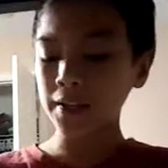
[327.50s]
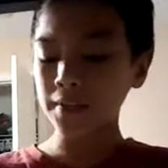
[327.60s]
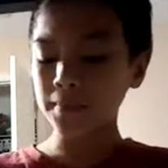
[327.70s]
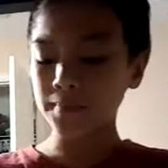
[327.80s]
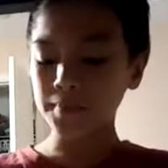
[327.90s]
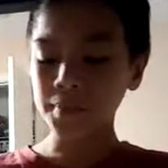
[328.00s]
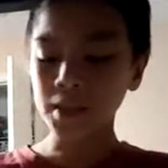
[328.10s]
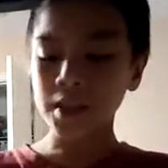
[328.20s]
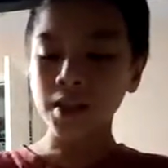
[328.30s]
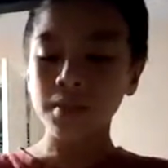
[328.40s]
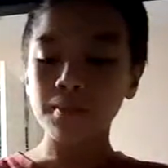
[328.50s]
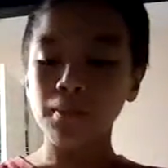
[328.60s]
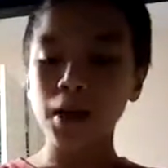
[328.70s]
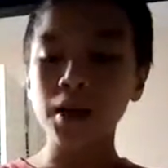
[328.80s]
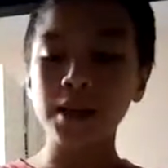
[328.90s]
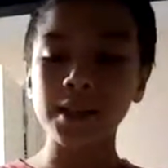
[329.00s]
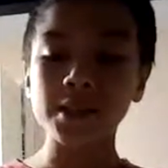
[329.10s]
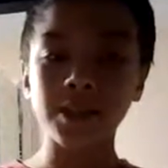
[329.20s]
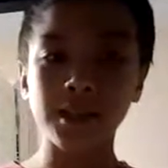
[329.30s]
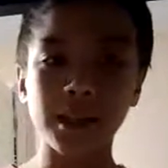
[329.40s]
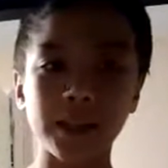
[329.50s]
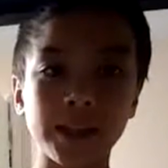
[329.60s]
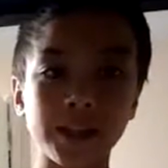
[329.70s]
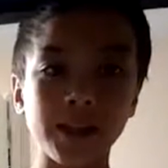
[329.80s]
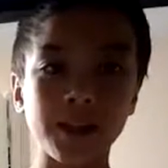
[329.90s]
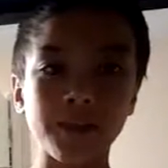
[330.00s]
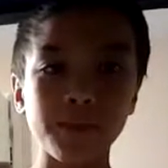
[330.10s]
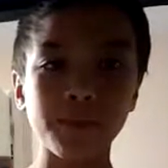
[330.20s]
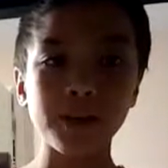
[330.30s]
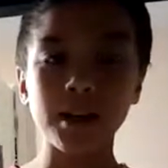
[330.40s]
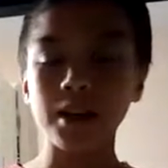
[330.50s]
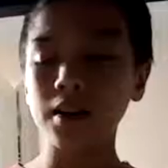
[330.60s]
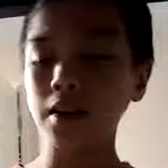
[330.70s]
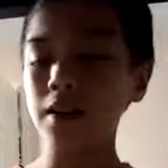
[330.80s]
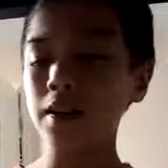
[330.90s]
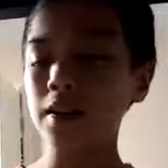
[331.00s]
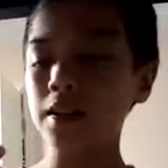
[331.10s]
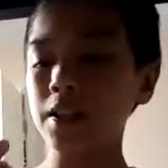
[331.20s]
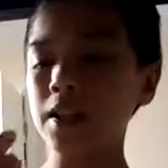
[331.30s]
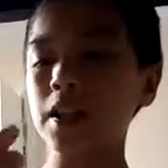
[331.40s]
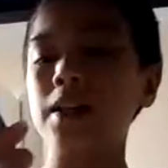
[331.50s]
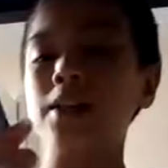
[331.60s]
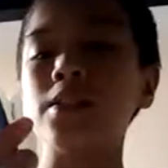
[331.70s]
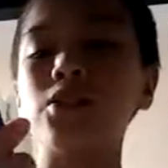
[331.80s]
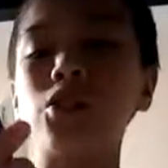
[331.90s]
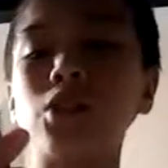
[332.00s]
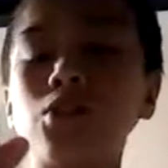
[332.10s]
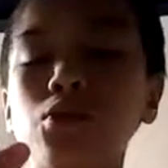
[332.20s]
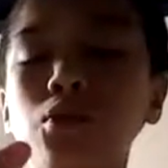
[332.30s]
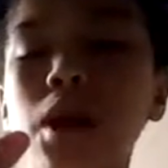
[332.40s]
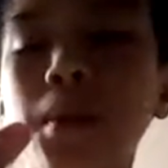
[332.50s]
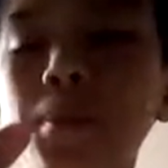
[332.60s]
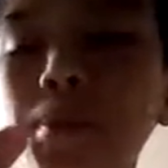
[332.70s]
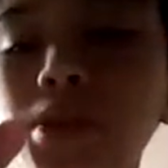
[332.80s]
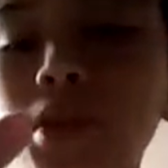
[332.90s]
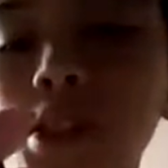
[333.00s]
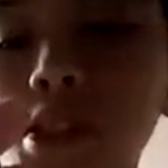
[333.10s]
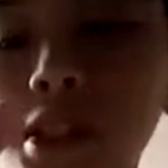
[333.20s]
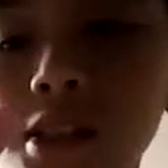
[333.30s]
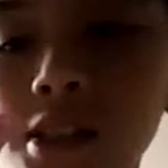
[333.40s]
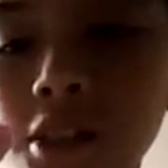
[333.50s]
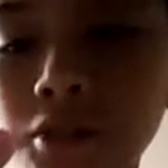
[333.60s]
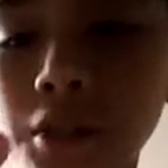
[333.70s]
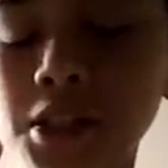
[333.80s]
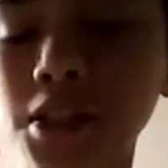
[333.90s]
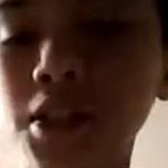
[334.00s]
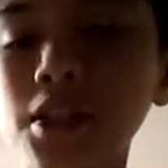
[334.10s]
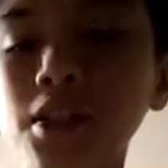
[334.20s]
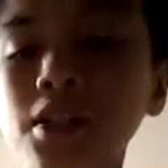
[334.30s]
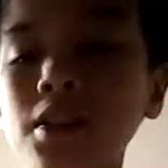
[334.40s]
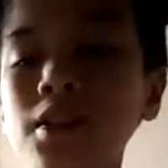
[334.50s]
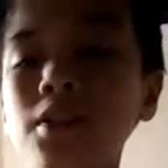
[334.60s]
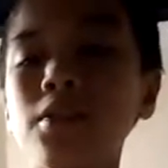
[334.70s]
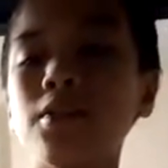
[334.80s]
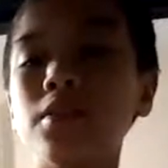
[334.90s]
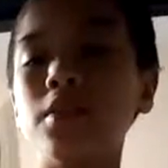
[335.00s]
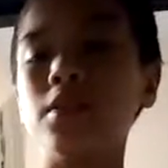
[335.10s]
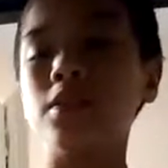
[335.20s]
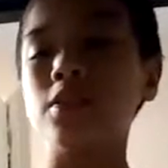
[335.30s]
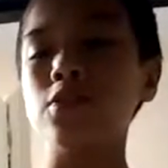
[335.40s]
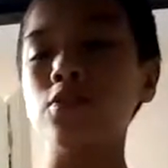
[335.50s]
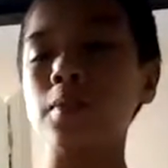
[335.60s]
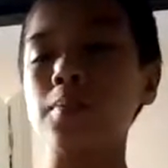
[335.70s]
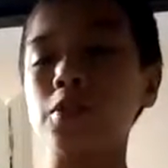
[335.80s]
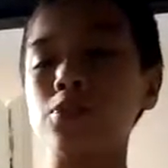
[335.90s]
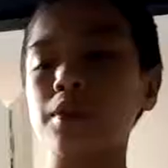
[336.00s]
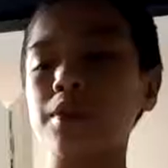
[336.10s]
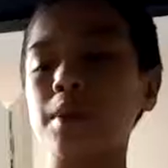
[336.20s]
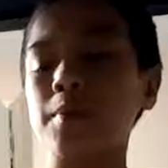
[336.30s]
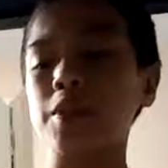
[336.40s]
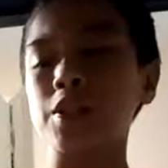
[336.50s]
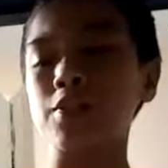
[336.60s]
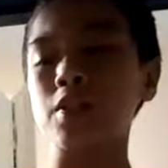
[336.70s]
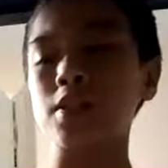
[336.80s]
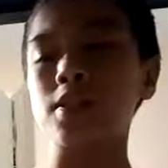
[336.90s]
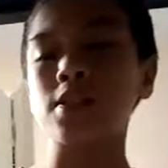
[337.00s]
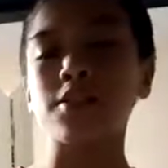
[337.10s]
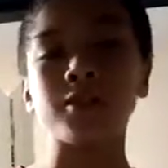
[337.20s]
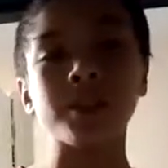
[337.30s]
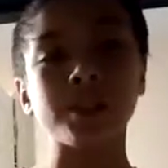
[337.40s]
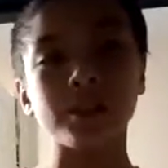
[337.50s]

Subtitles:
Muck is a psychic type and he has Gentle Wrap, Toxic Secretion. Gentle Wrap does 20 damage and Toxic Secretion does 60.